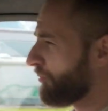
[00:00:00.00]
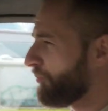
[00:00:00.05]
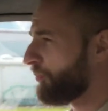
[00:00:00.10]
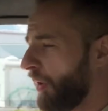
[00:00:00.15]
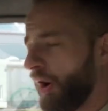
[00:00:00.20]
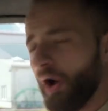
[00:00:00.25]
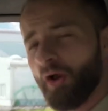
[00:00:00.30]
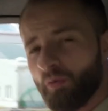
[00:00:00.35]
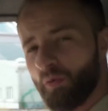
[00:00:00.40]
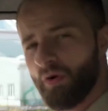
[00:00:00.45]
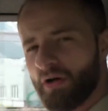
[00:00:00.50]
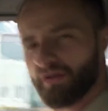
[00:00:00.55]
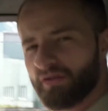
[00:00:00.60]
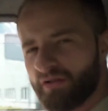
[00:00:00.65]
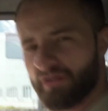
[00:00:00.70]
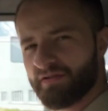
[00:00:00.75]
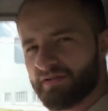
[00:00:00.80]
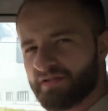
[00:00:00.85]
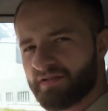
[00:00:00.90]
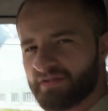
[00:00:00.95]
Paul
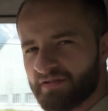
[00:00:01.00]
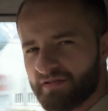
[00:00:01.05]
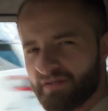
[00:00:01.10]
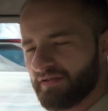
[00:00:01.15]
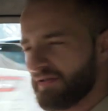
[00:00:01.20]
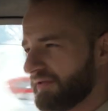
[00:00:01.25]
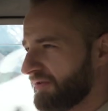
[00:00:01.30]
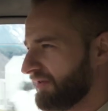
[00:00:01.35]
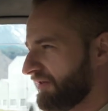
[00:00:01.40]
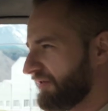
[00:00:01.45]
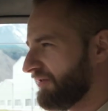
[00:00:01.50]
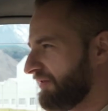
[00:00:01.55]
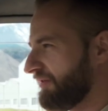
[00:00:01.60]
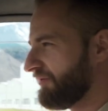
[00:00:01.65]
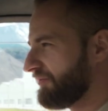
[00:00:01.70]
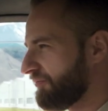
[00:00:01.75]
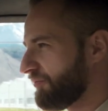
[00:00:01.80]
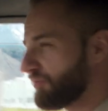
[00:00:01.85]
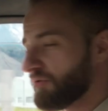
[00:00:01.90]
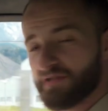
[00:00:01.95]
Walker's
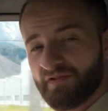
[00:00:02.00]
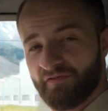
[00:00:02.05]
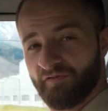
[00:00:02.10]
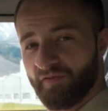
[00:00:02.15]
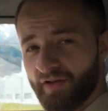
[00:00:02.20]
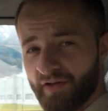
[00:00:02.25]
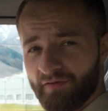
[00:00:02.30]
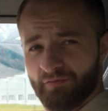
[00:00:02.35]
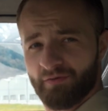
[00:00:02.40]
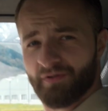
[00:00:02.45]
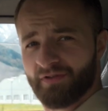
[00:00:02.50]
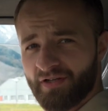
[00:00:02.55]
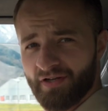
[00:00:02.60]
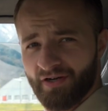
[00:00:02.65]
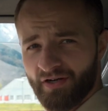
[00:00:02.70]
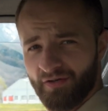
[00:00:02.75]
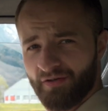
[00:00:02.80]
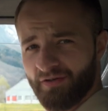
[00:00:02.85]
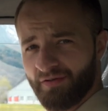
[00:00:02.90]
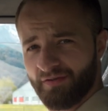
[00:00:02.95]
most favorite
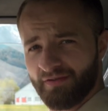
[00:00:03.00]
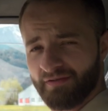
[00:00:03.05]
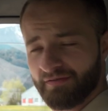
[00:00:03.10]
car,